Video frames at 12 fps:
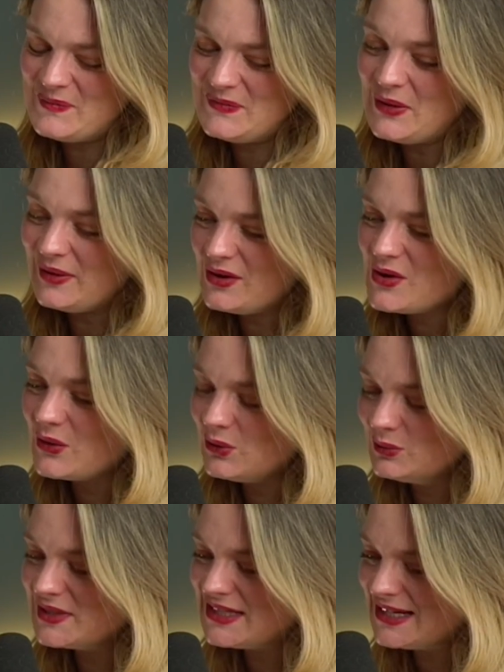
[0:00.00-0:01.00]
no, he got a
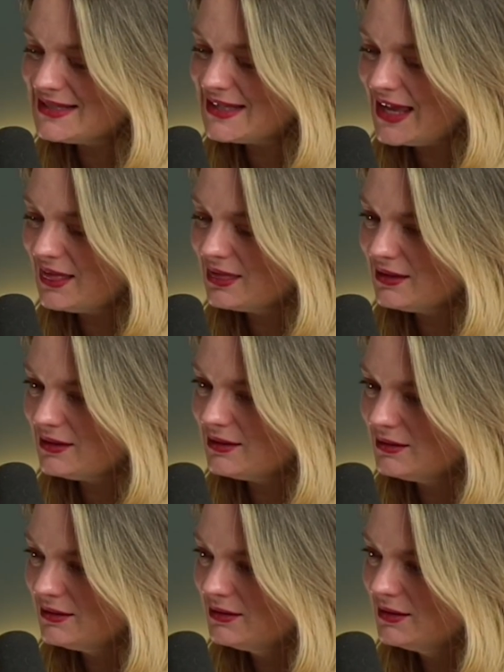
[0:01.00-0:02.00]
call one day saying
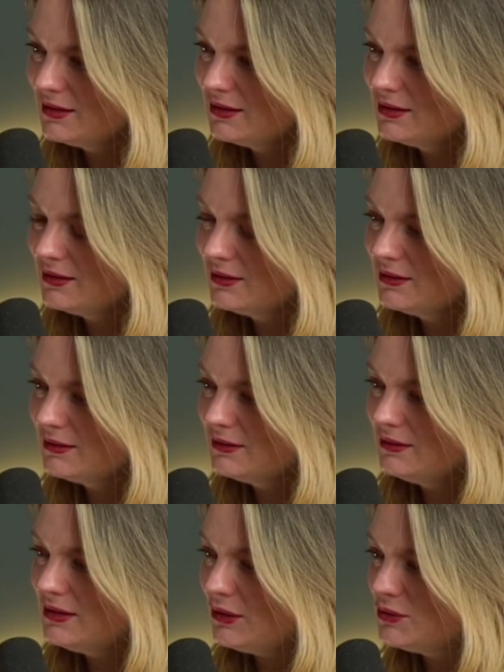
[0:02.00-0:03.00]
that,
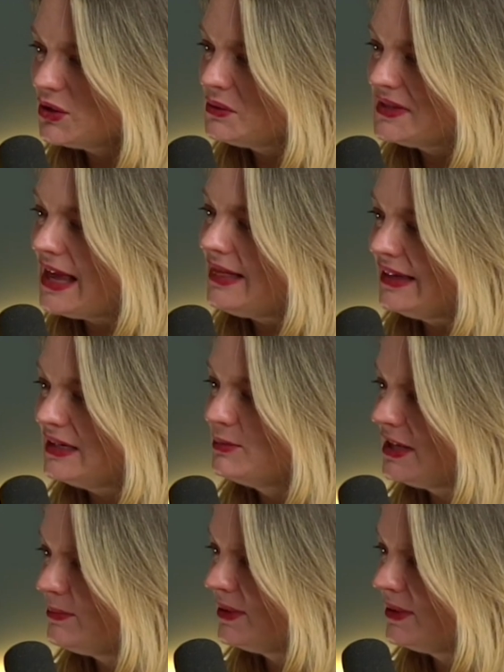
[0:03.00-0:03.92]
you know, don't tell anybody,